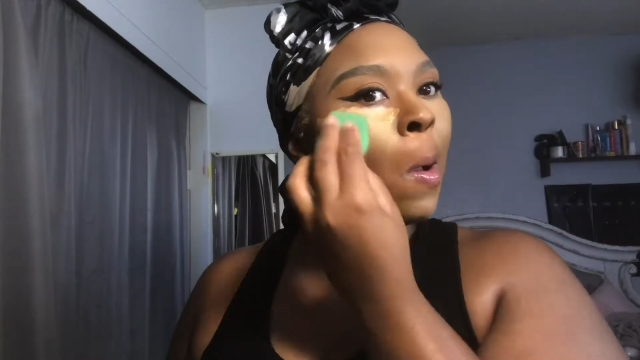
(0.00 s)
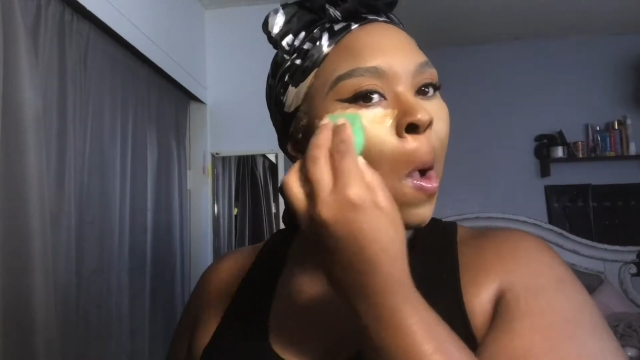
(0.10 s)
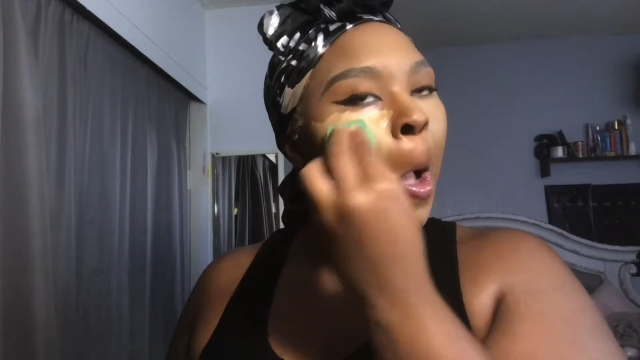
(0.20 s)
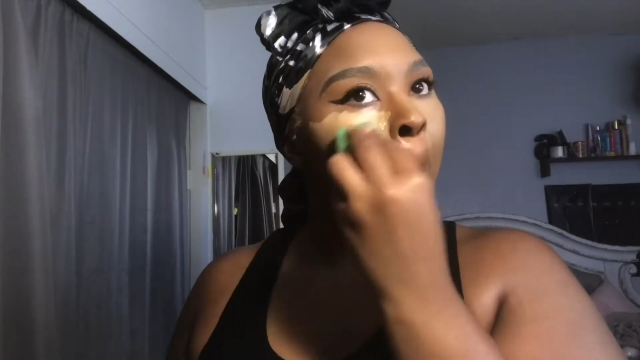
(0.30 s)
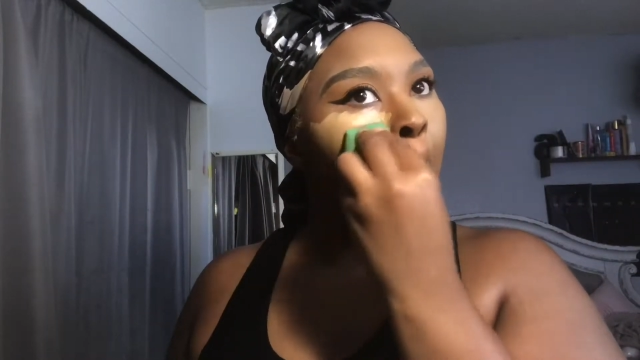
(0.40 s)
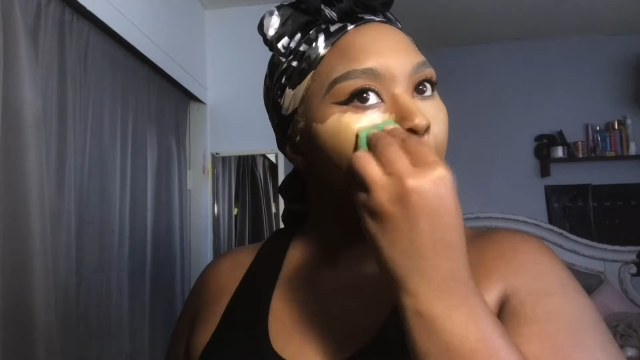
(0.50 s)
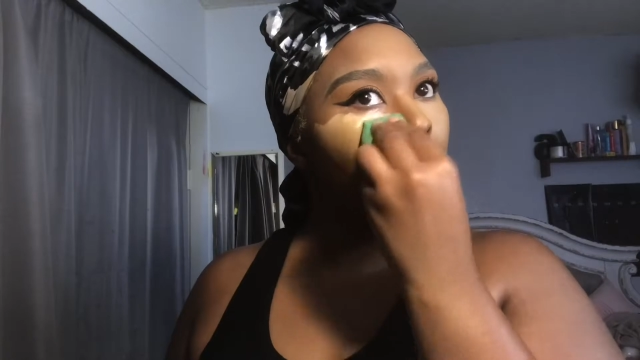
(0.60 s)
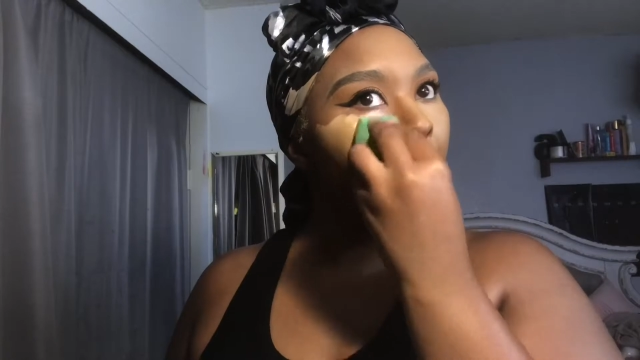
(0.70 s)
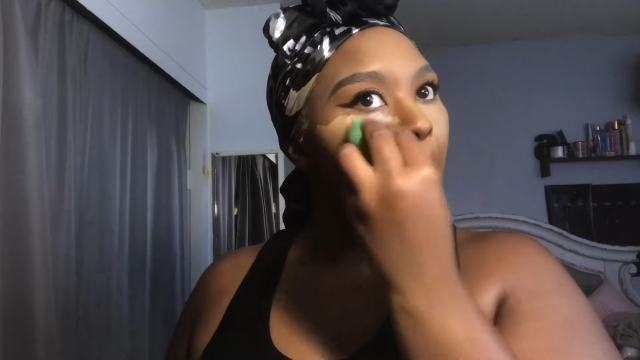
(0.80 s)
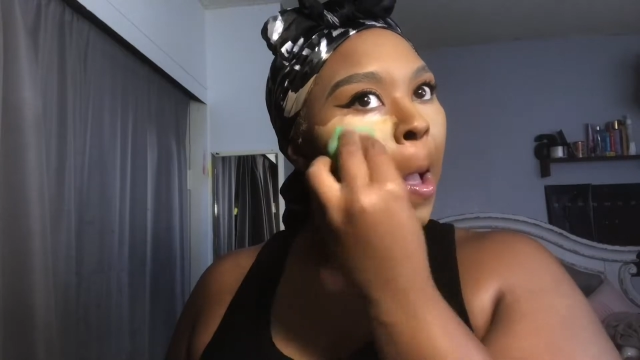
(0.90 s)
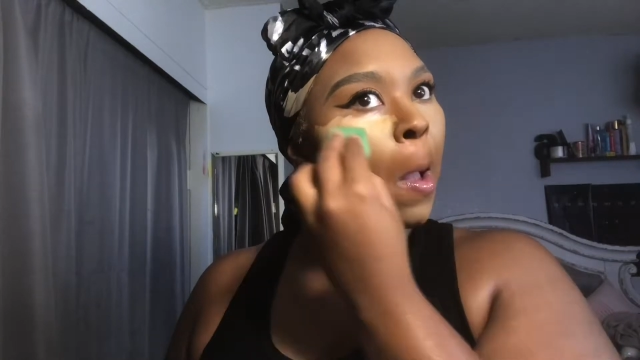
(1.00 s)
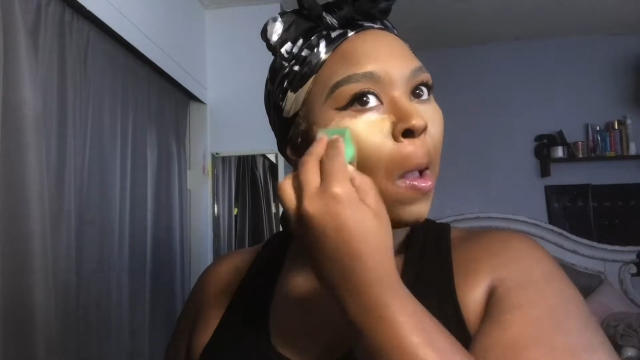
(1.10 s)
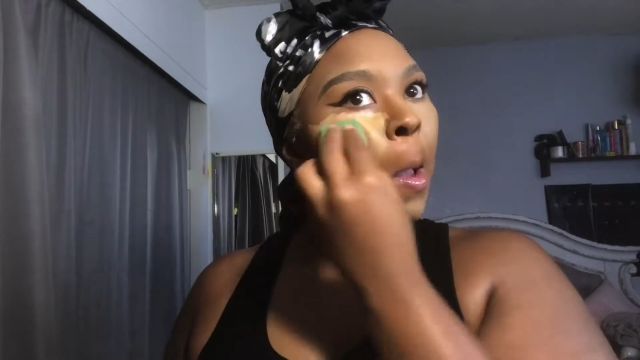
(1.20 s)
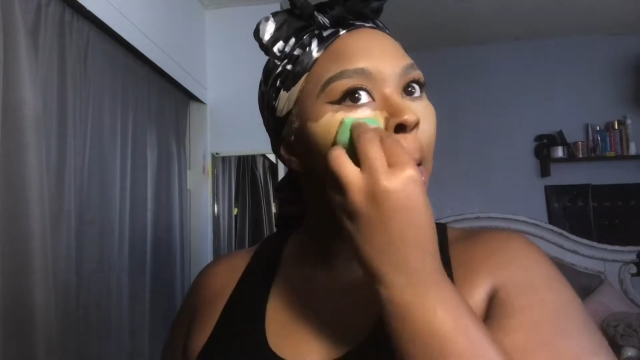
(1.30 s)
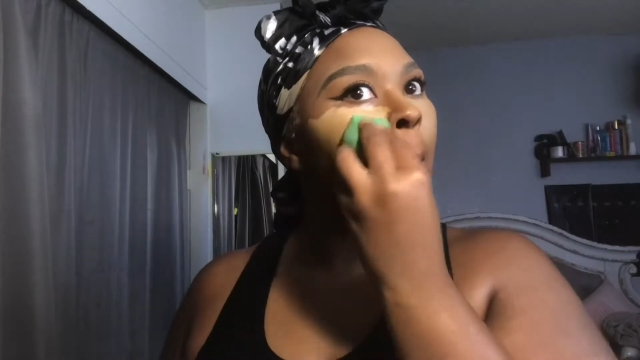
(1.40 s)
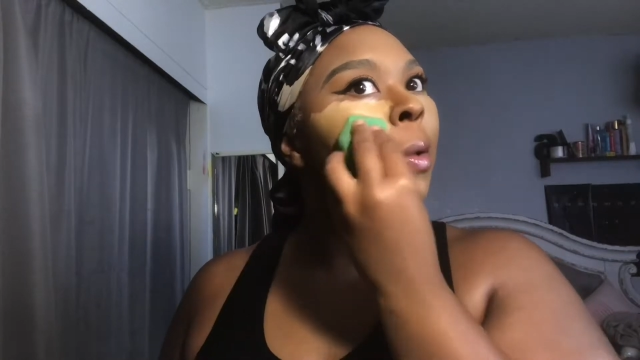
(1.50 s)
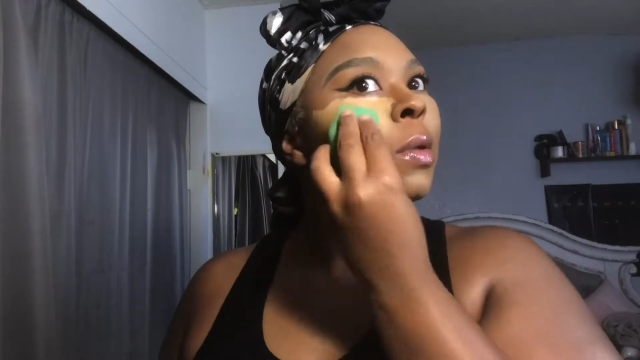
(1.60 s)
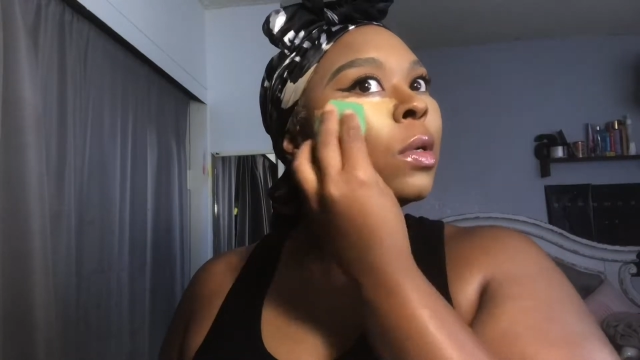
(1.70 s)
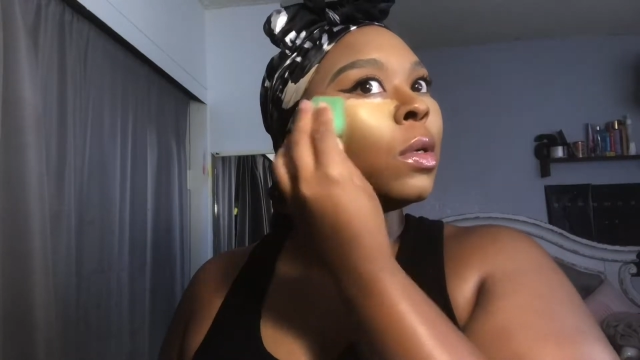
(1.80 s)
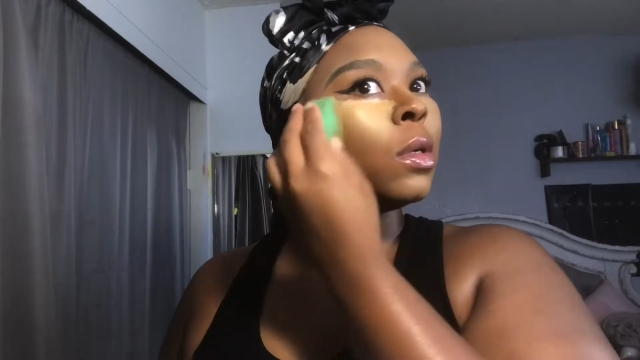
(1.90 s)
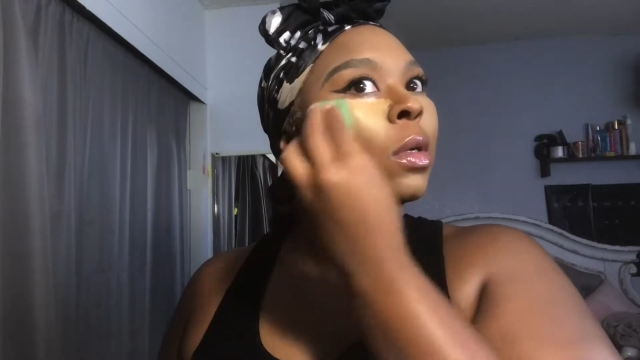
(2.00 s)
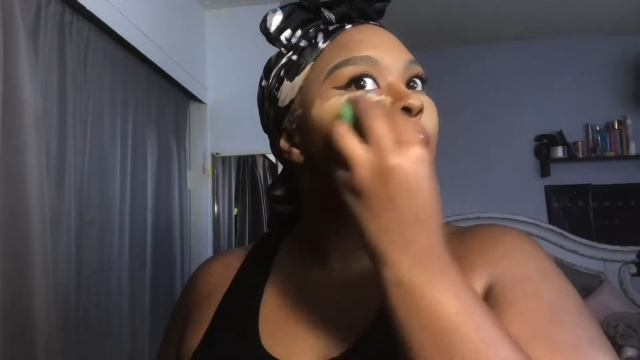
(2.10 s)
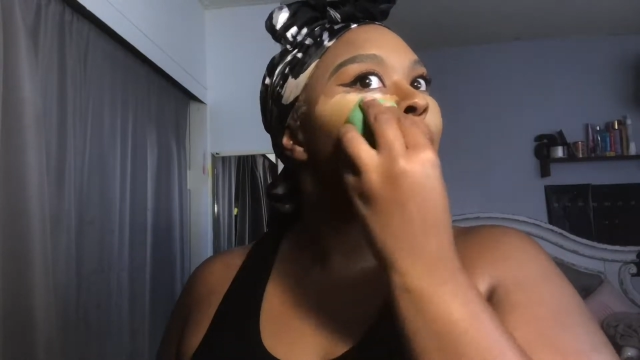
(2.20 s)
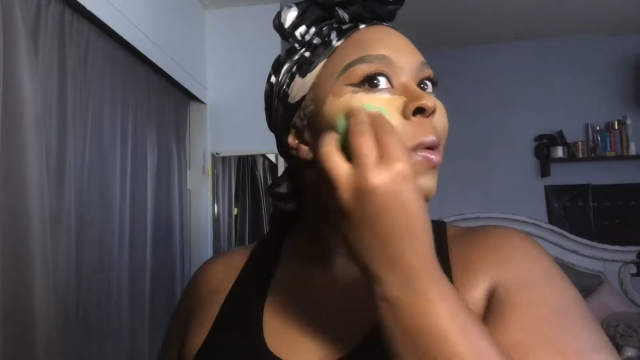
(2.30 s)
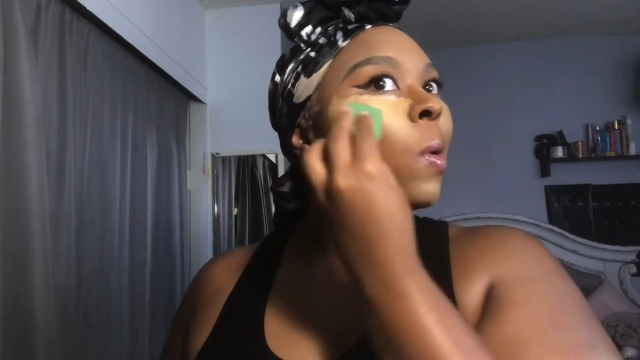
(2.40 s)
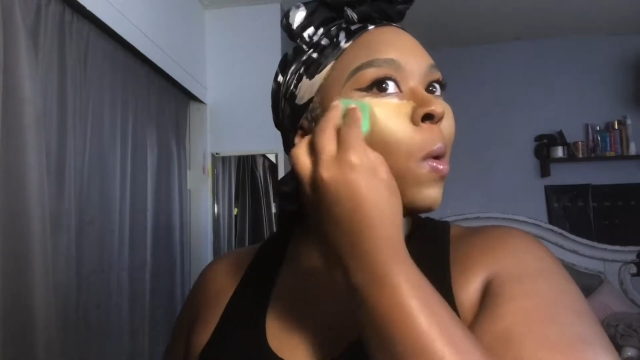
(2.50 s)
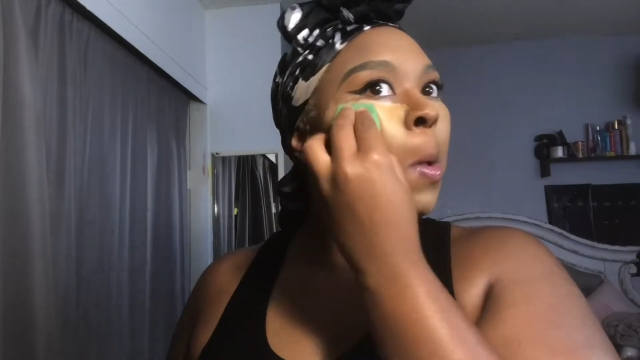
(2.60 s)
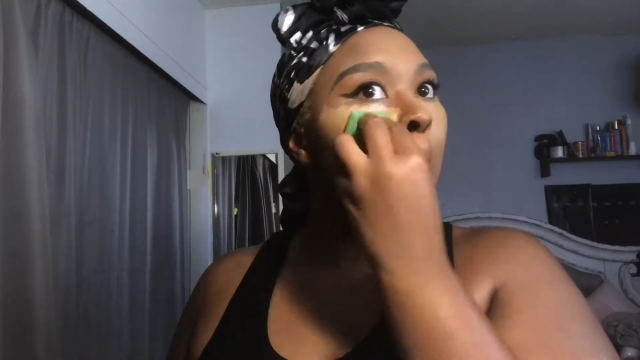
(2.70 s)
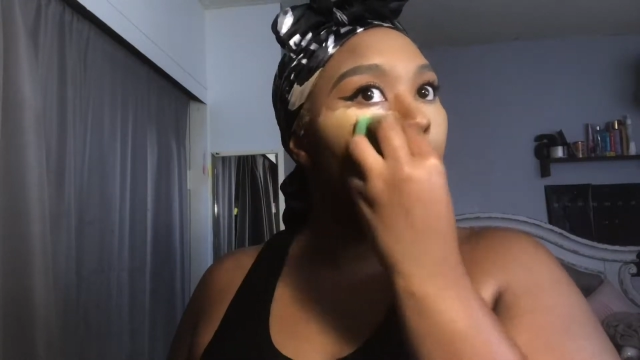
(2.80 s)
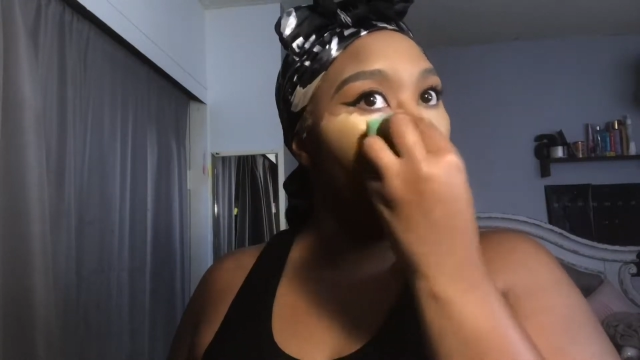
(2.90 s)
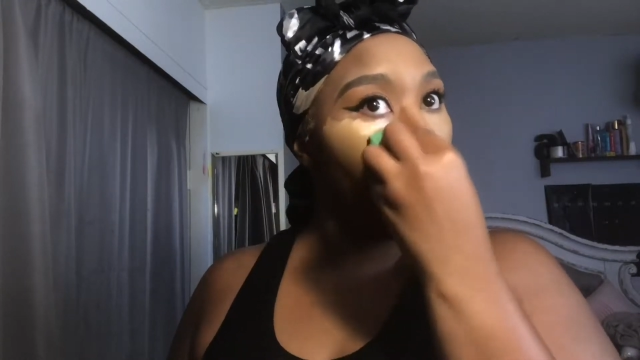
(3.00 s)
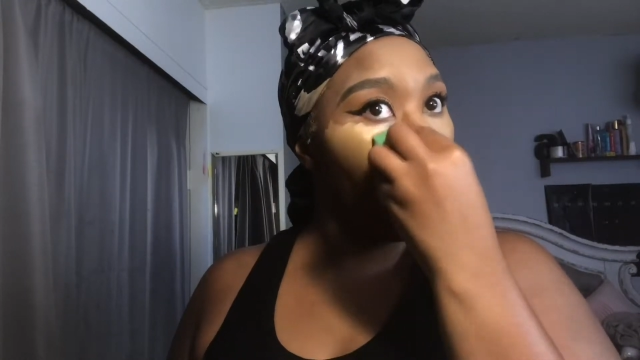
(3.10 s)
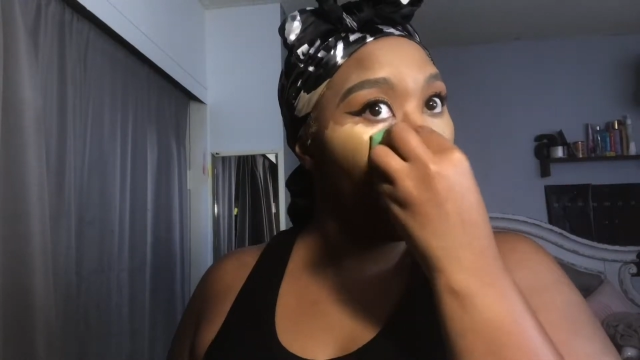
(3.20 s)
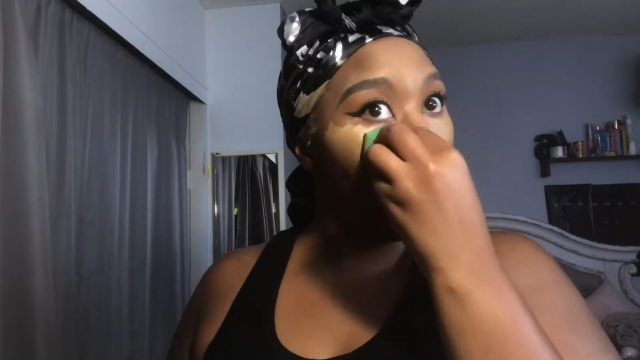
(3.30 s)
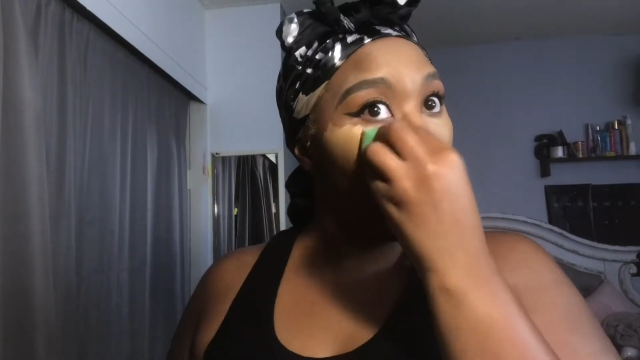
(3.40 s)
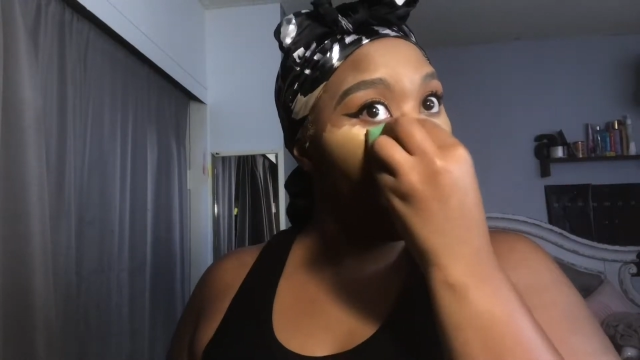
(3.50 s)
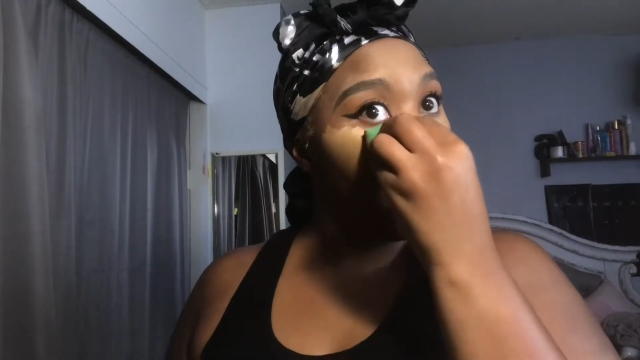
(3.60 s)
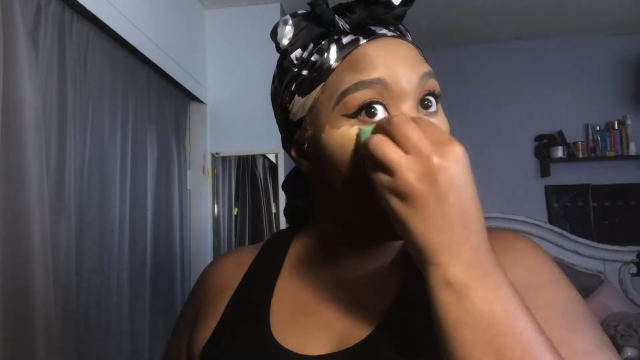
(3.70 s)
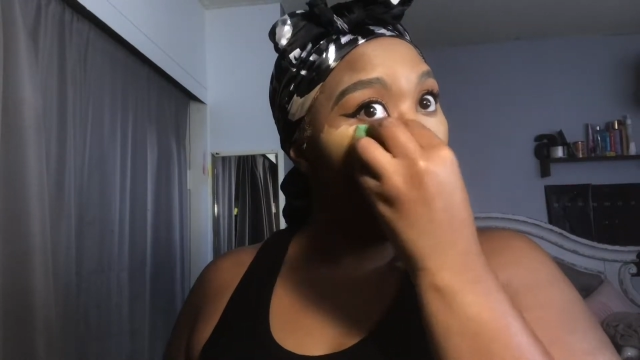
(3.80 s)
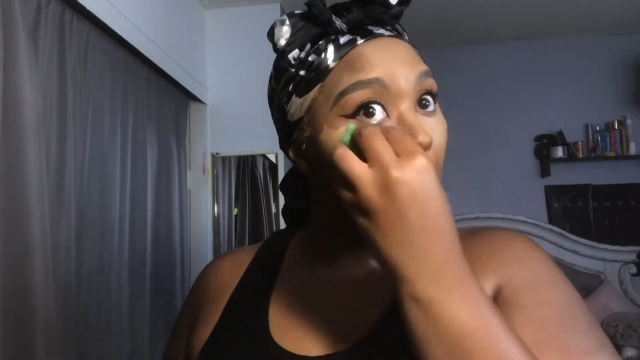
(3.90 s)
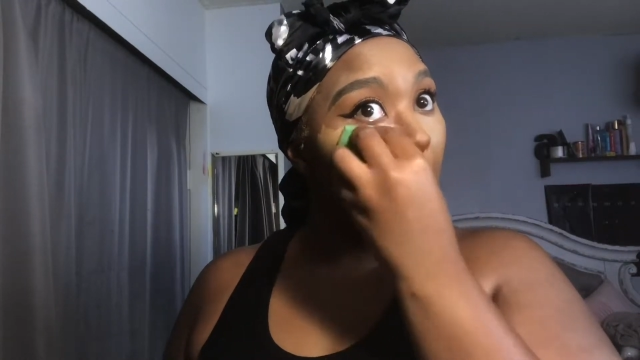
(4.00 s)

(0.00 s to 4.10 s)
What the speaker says: If you don't know what highlight and contour is,